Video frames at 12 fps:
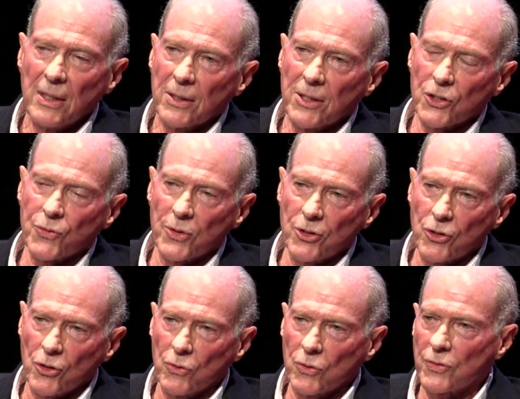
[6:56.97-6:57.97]
this was
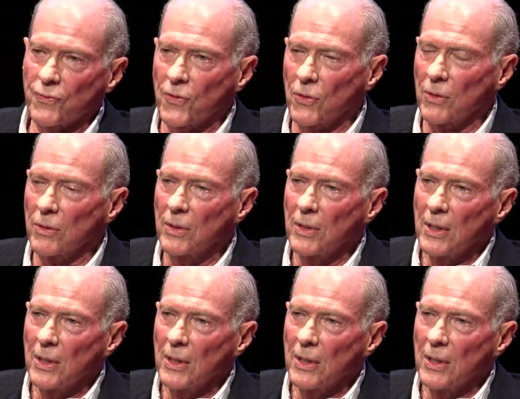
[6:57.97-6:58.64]
used for